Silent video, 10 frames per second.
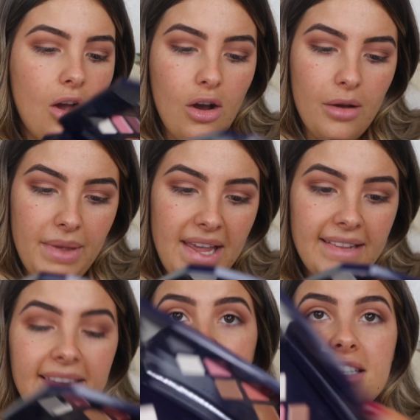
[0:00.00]
Oh
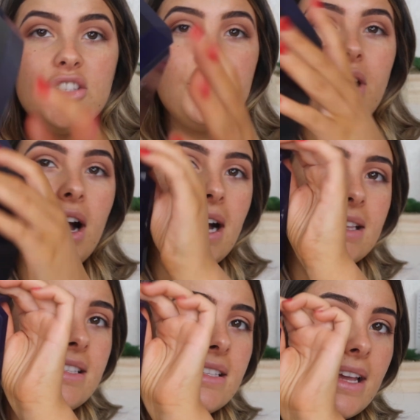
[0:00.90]
man, this is too
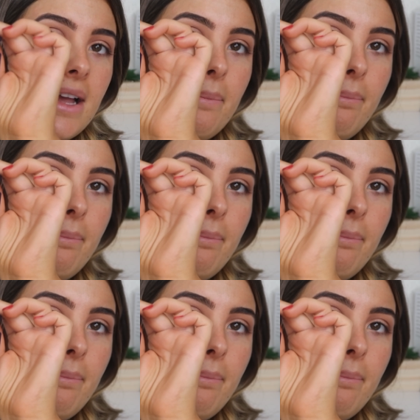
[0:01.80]
hard. This is like a